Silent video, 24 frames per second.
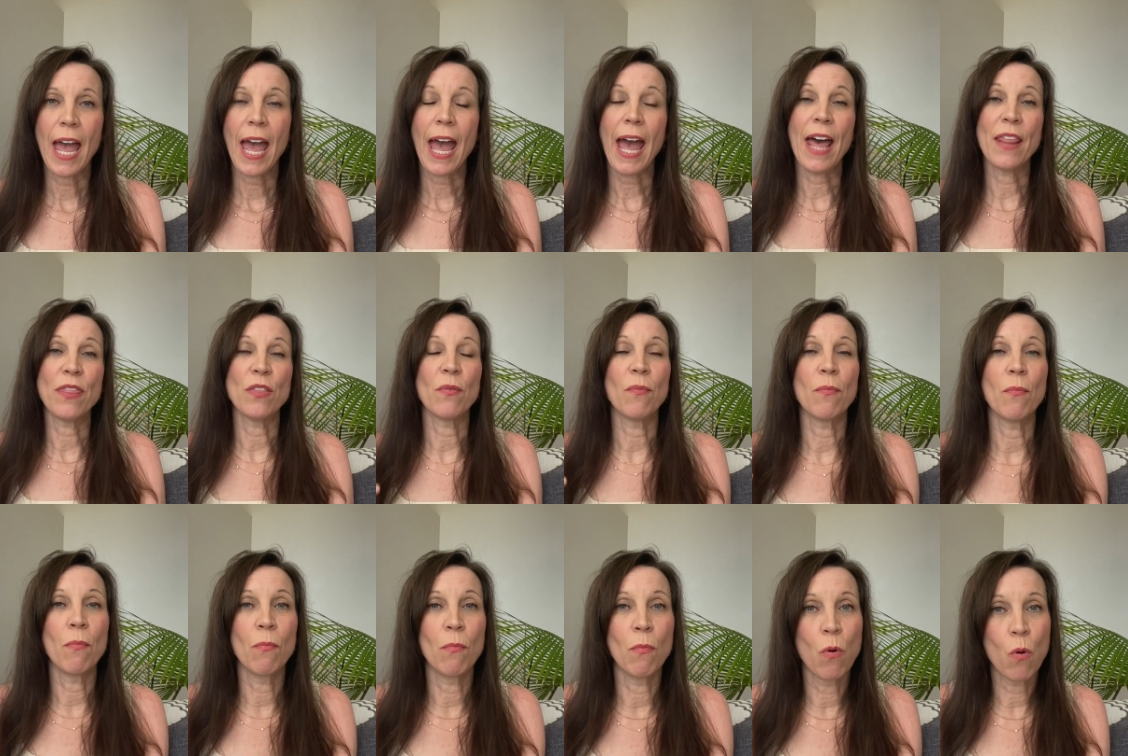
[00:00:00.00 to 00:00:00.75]
And the
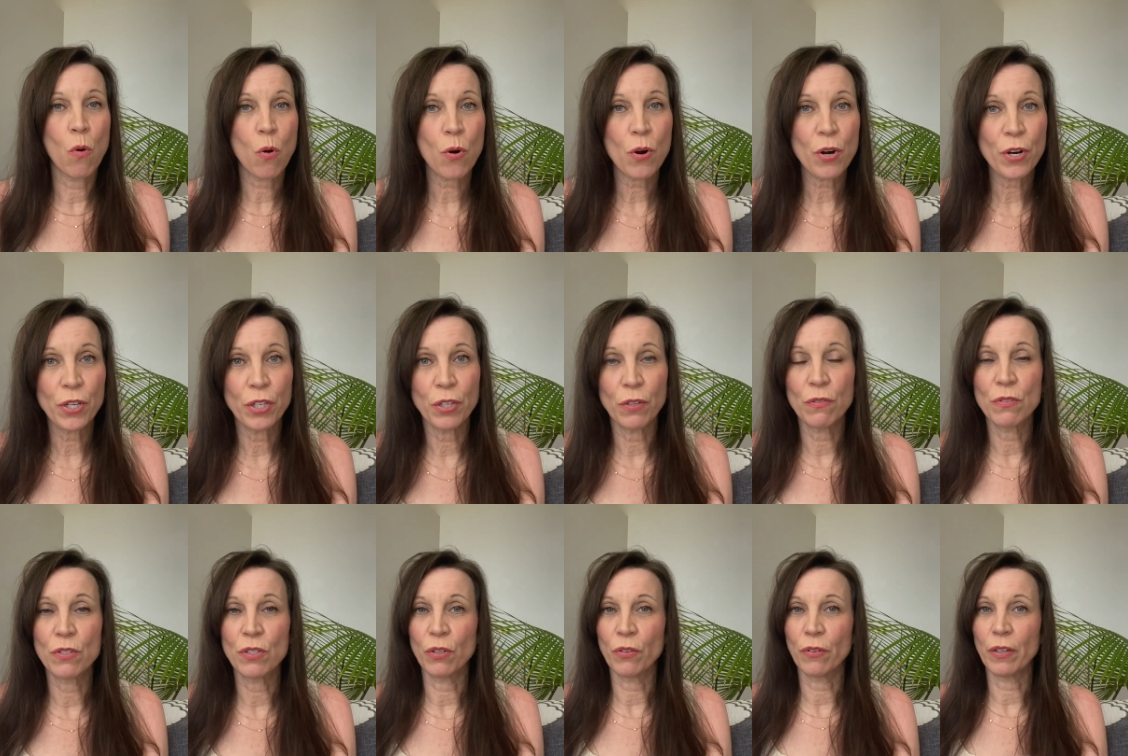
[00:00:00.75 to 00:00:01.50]
more you
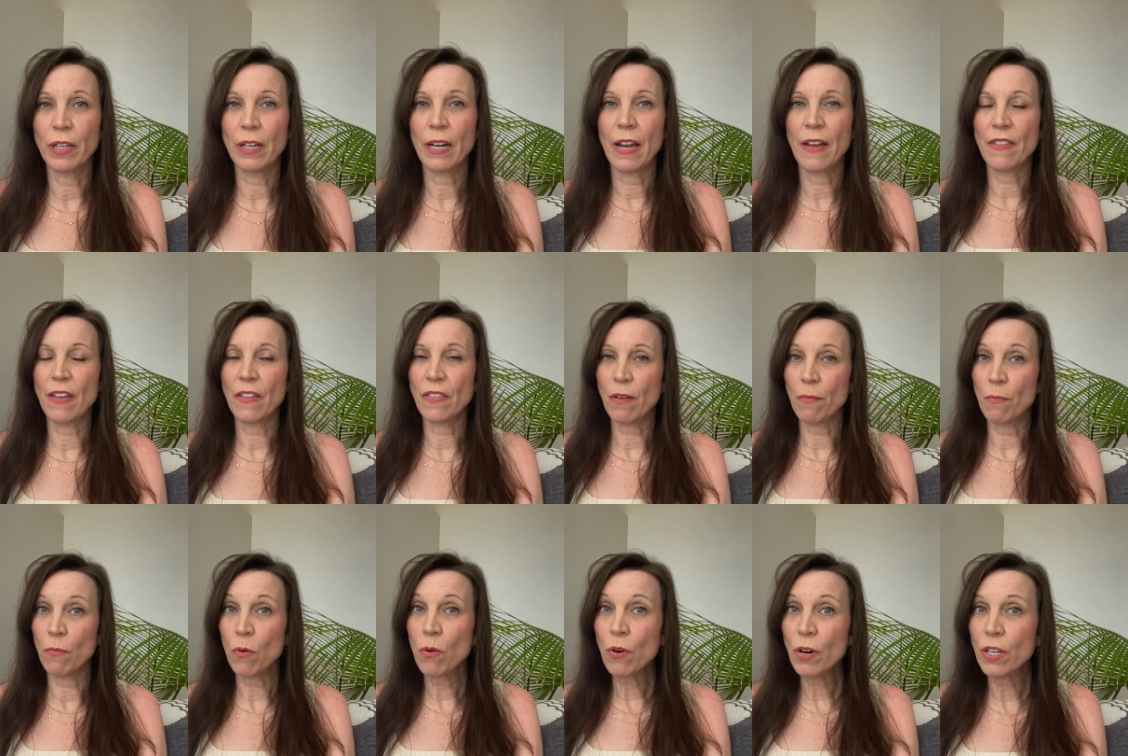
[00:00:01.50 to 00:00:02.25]
do it, and then the
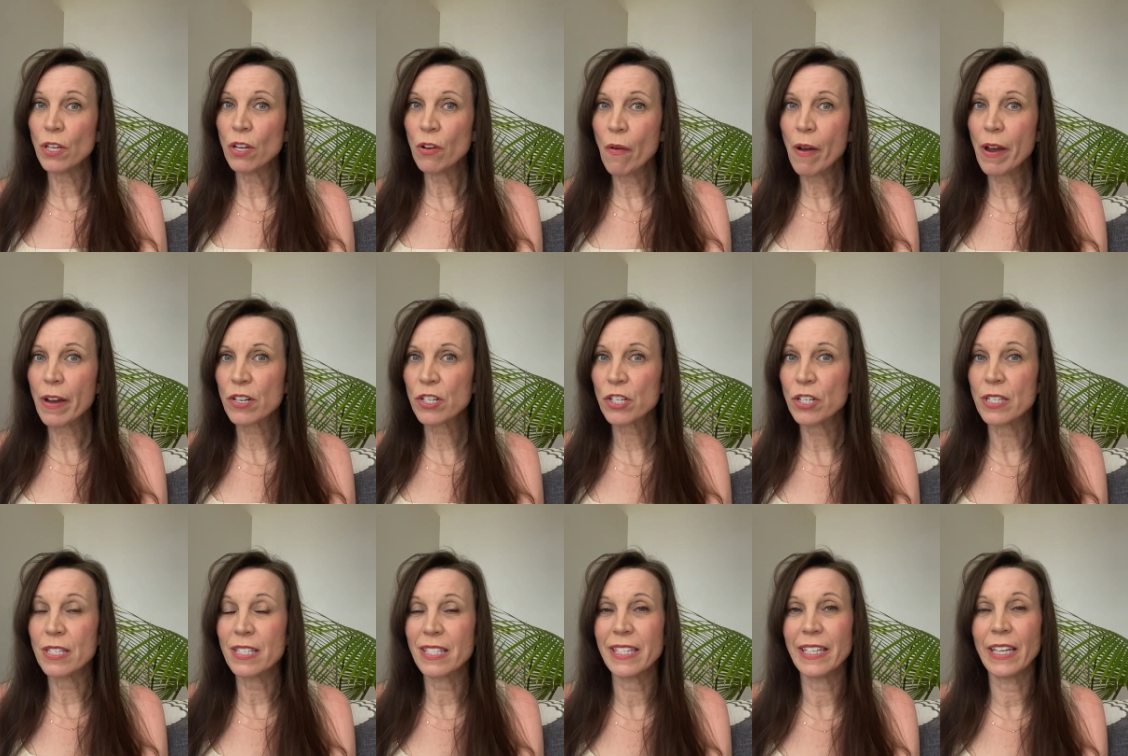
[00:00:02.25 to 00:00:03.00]
more you
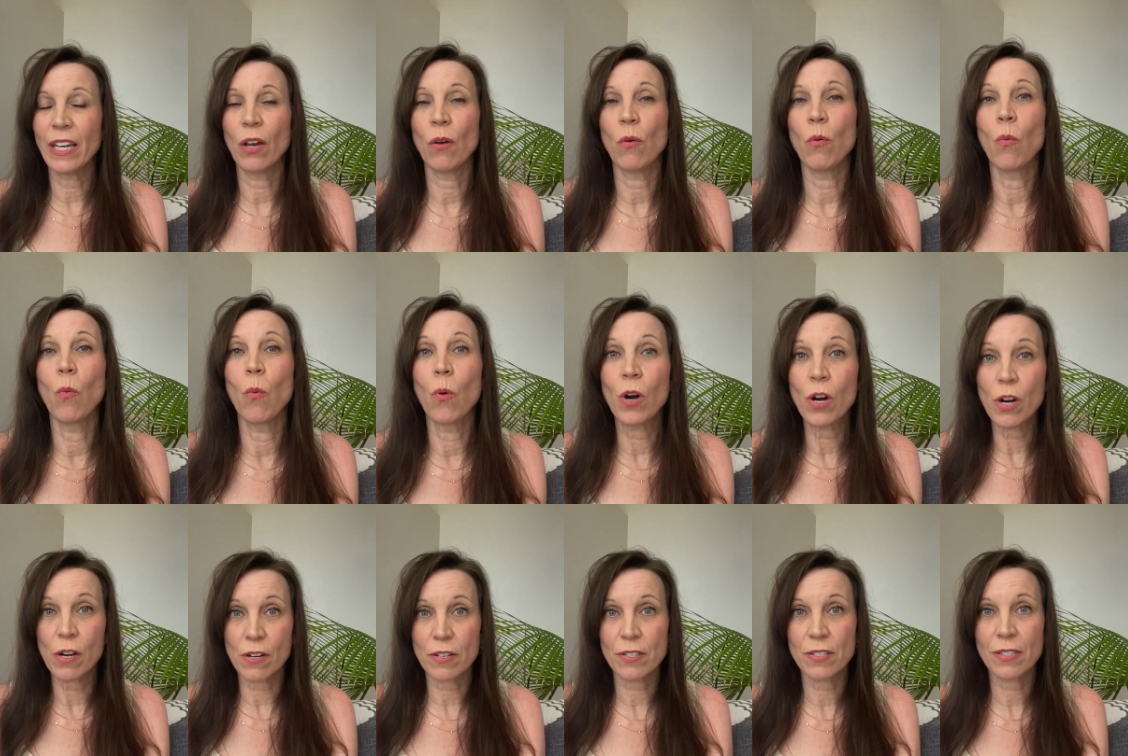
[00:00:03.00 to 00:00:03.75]
actually see it
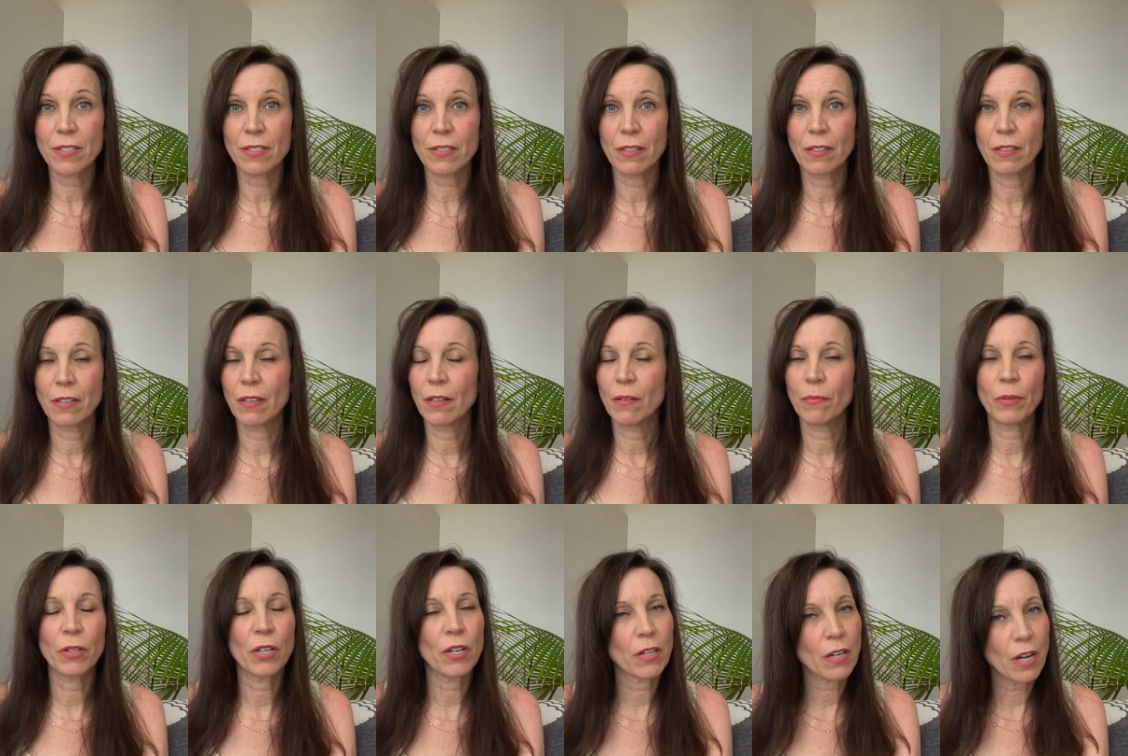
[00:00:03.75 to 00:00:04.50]
works.
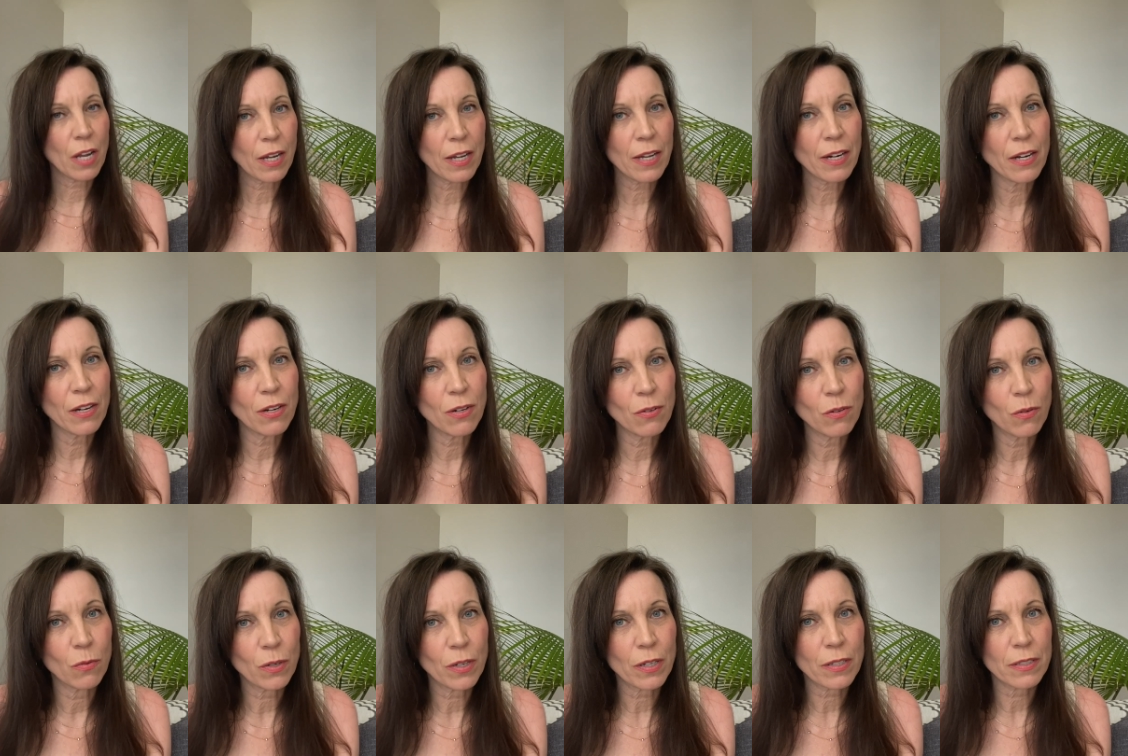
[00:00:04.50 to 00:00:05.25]
But you're not gonna know
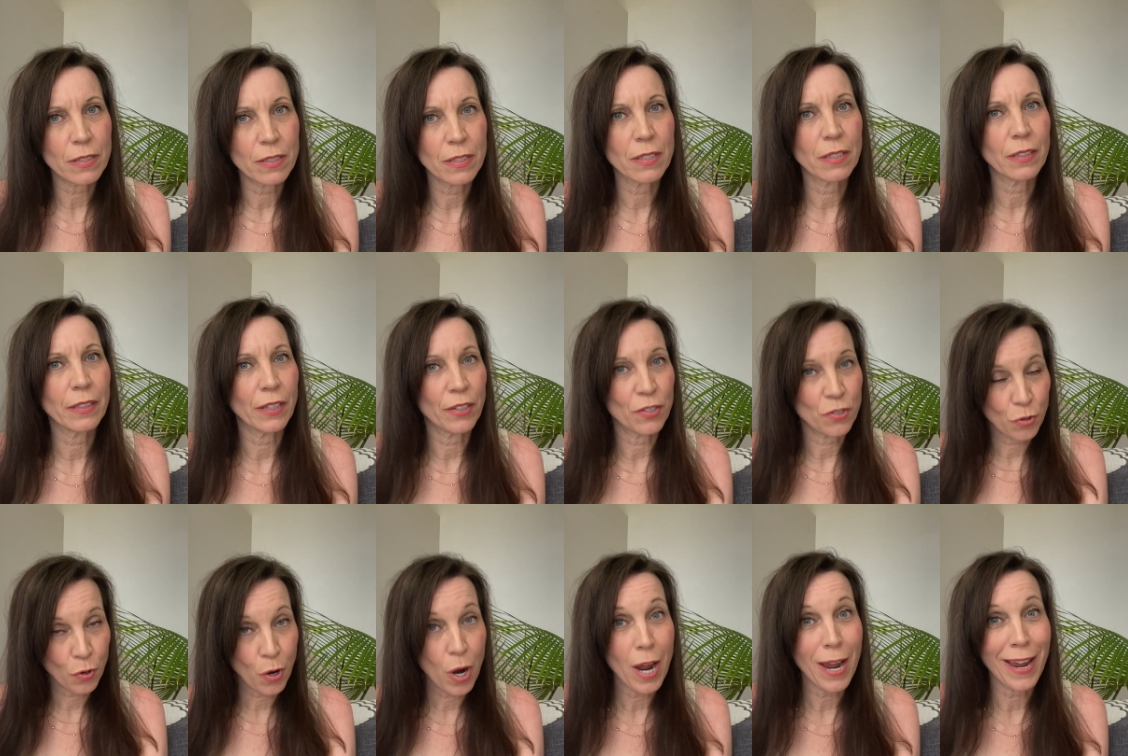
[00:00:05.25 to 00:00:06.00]
it works until you
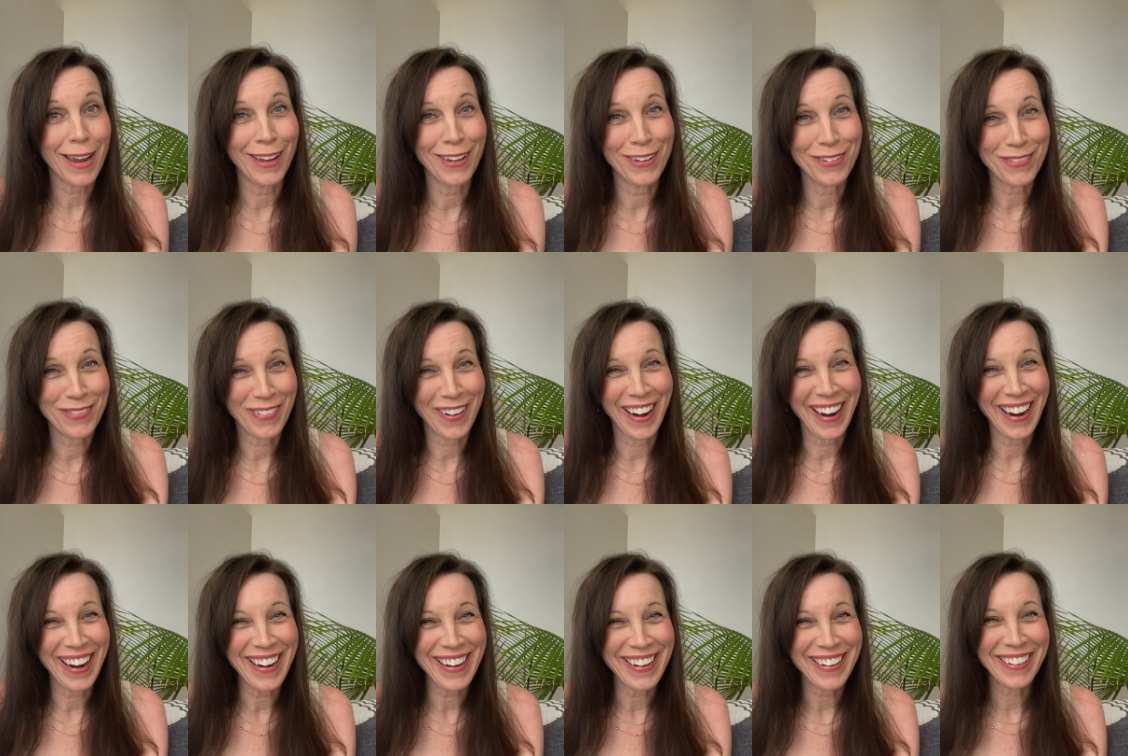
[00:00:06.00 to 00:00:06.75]
try it,
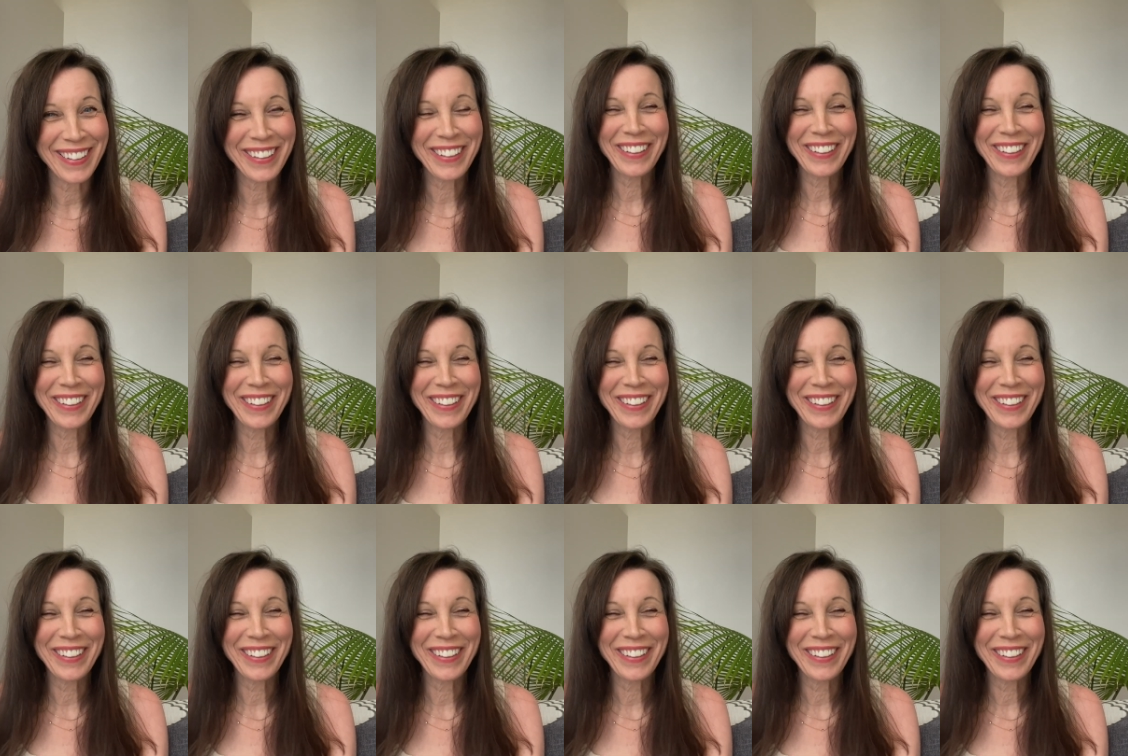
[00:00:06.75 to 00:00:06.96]
right?